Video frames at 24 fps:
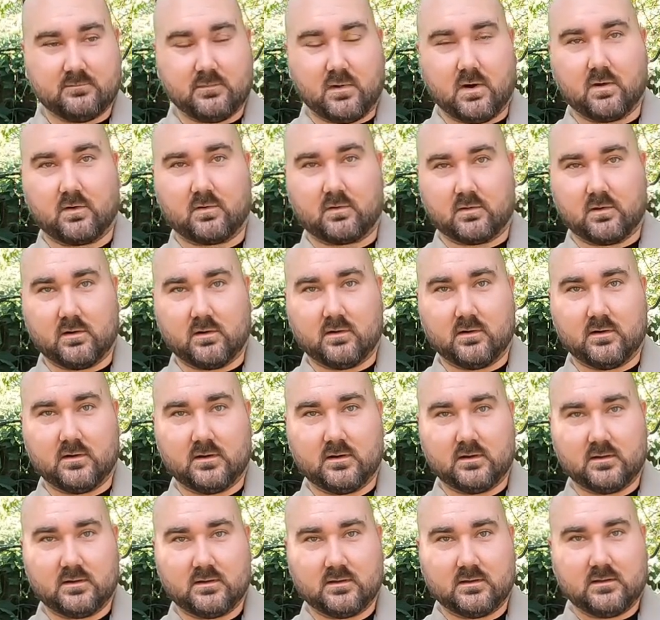
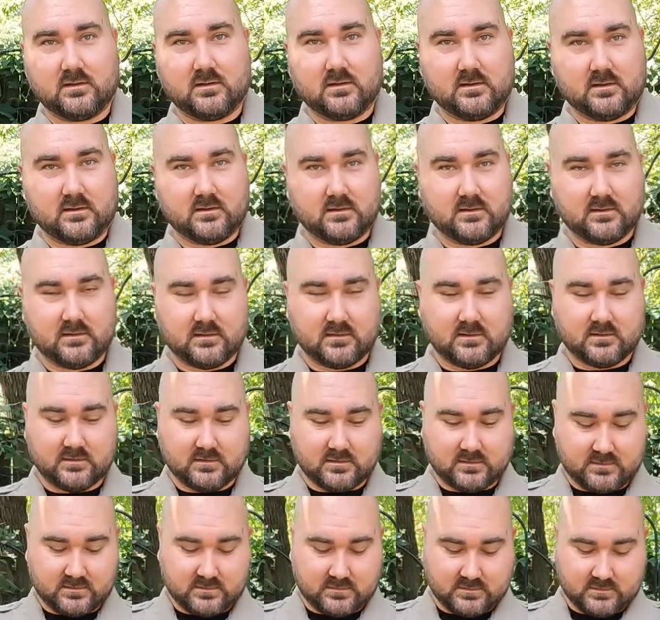Motorola
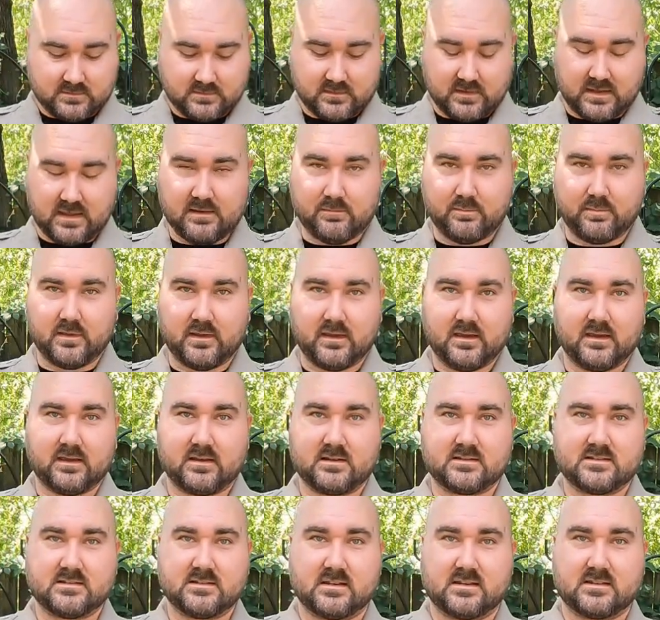
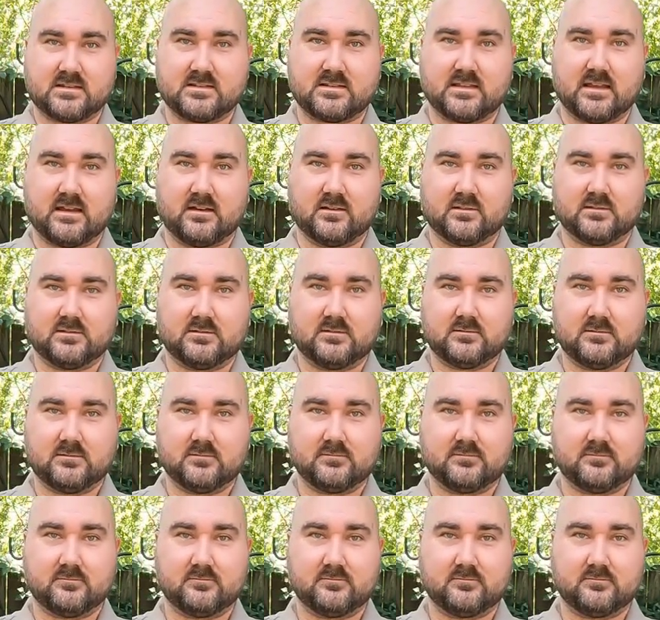APX 6000.